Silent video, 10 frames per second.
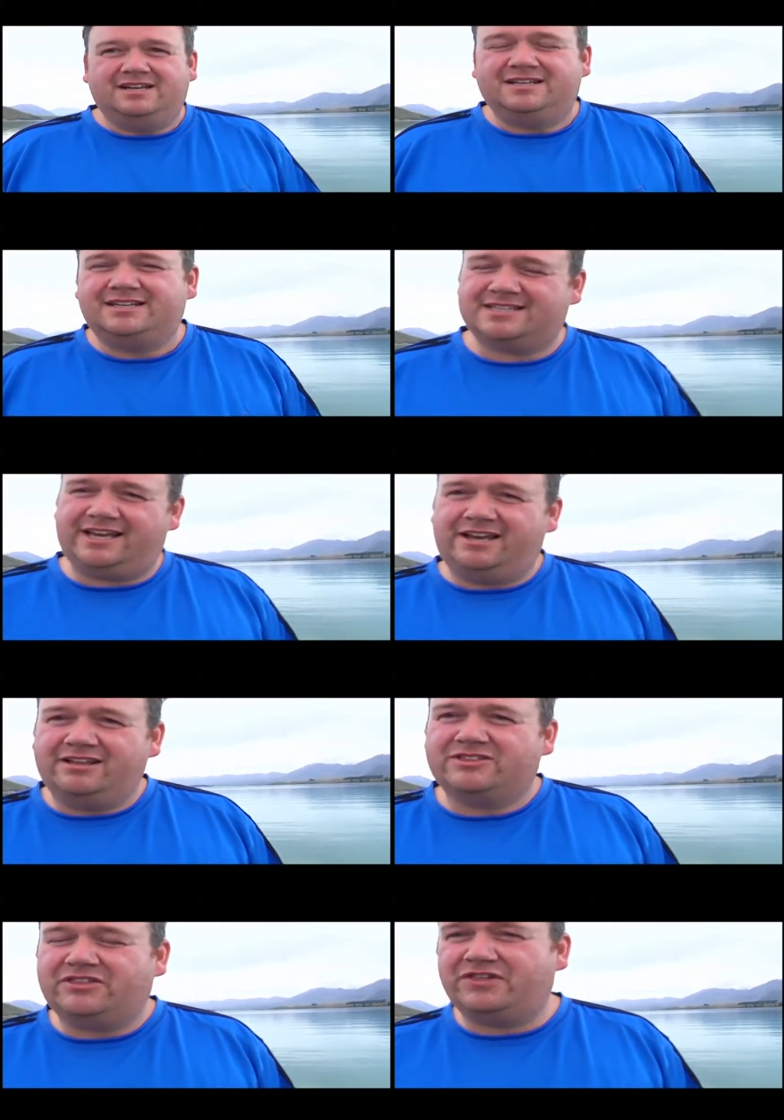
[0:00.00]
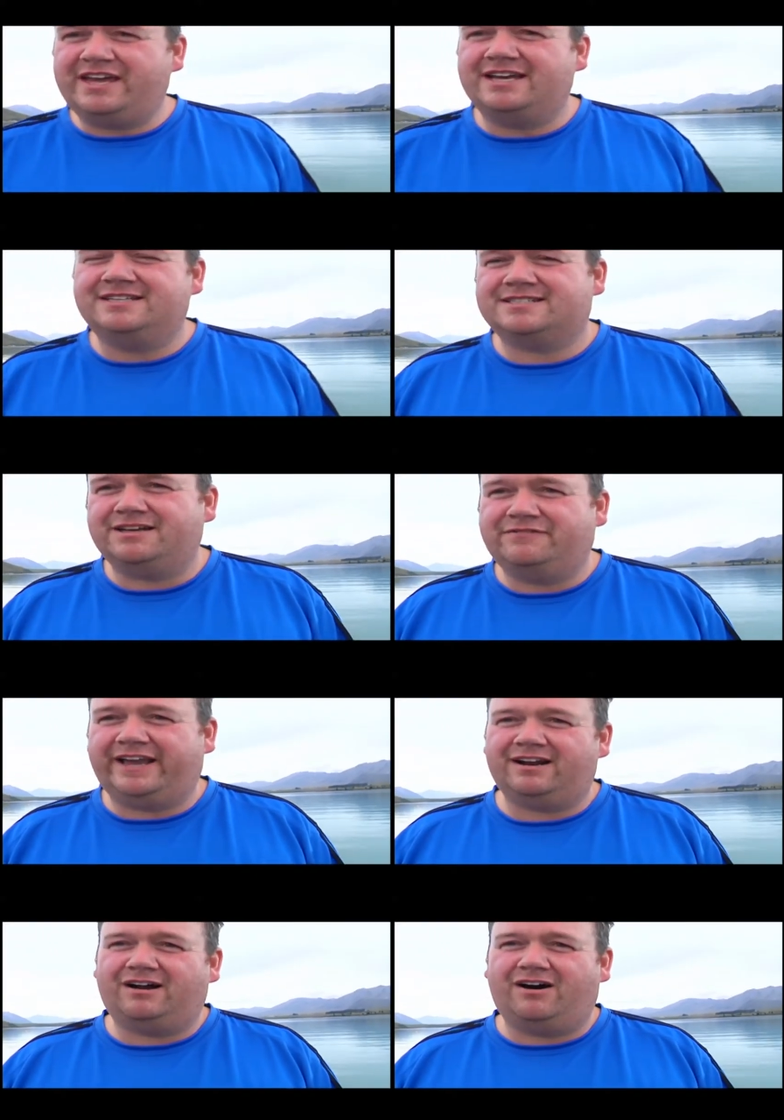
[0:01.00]
You see, the thing is,
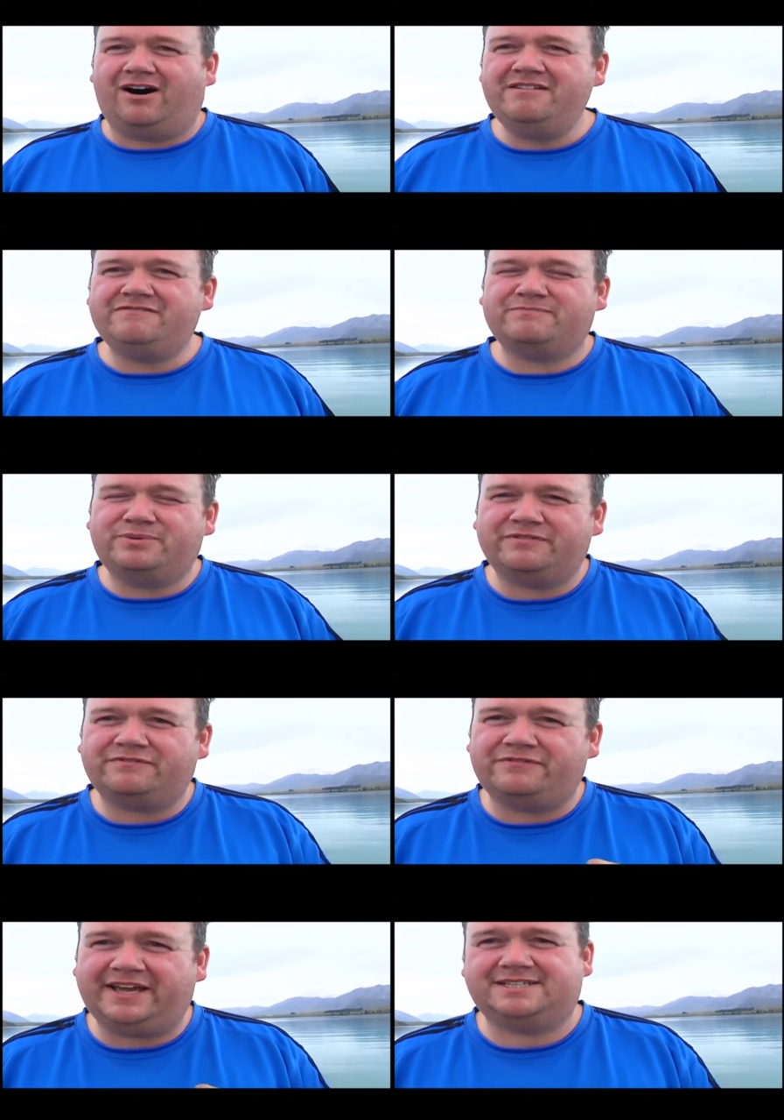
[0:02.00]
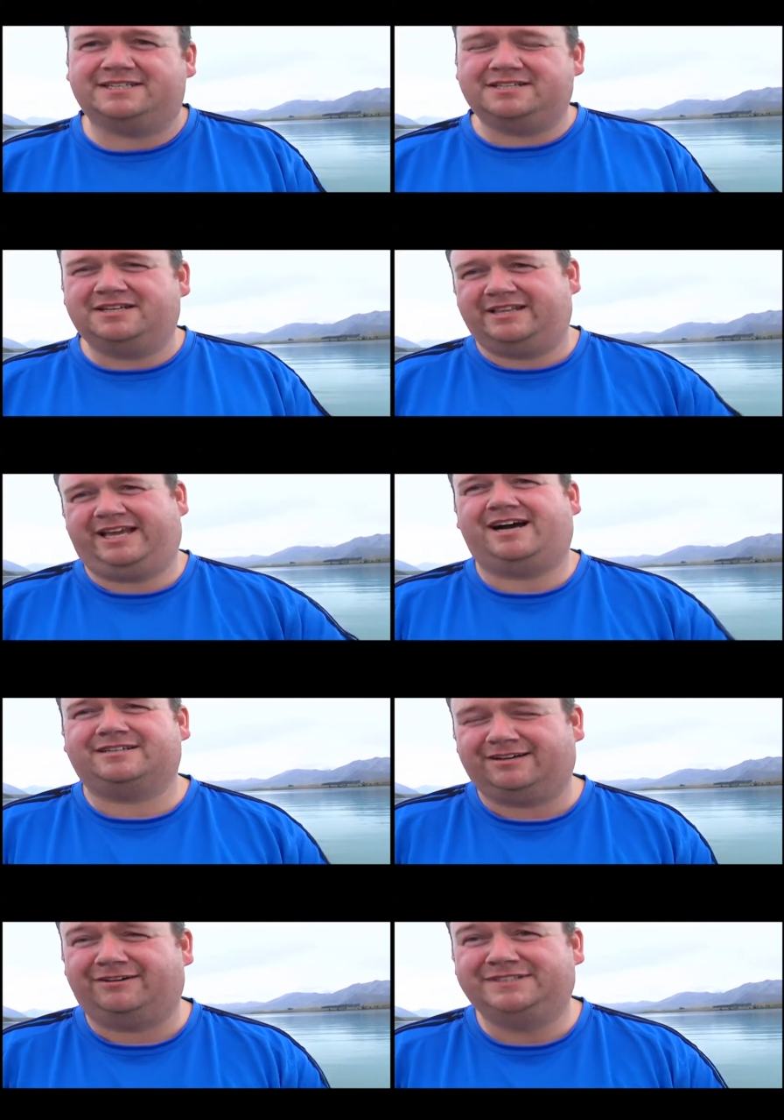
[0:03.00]
Yvette, I've perfected the
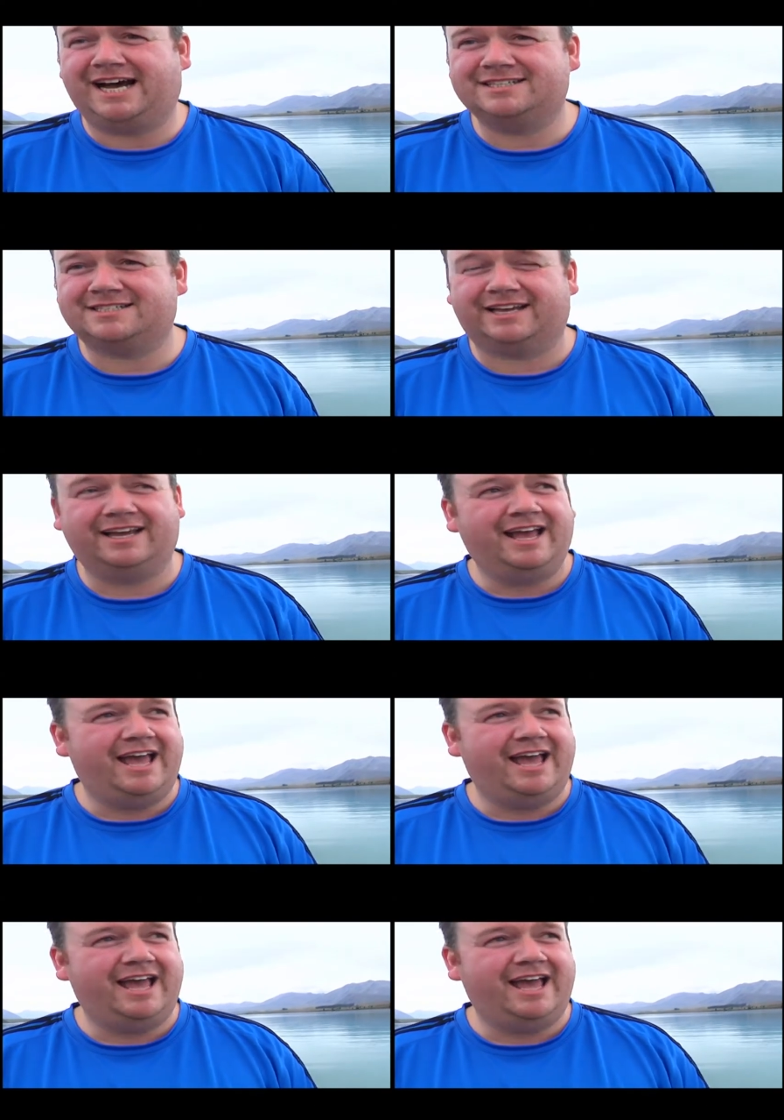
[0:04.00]
art of dancing,